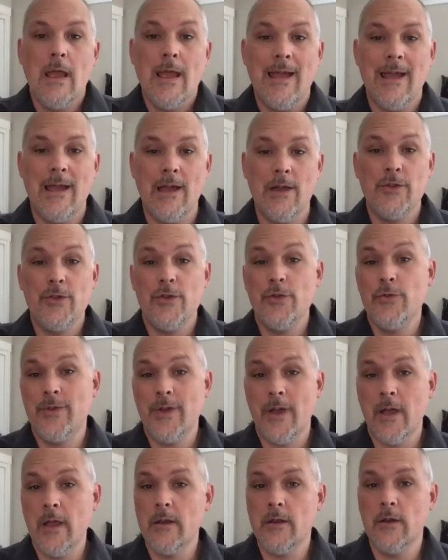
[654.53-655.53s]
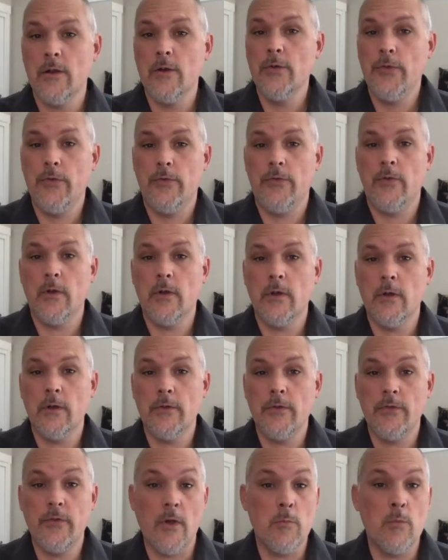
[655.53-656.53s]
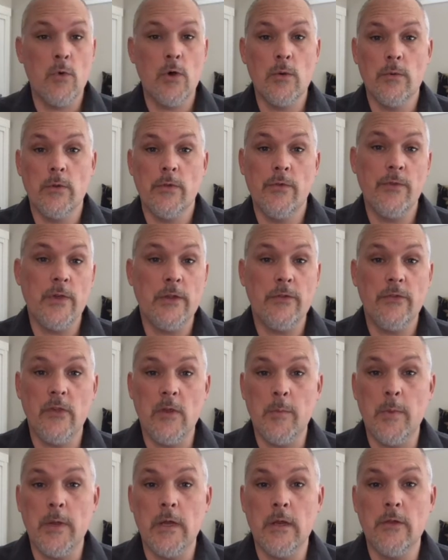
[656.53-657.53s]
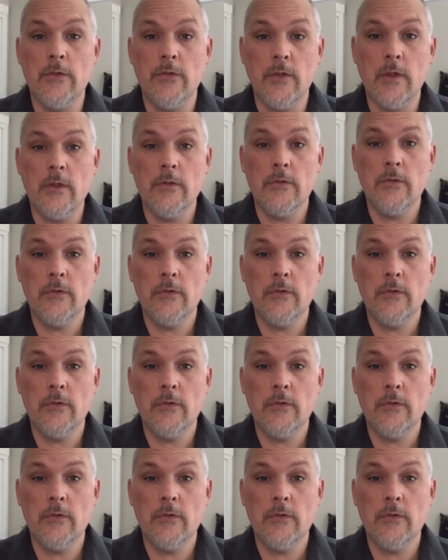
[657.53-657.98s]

How do you diagnose someone with VCP disease?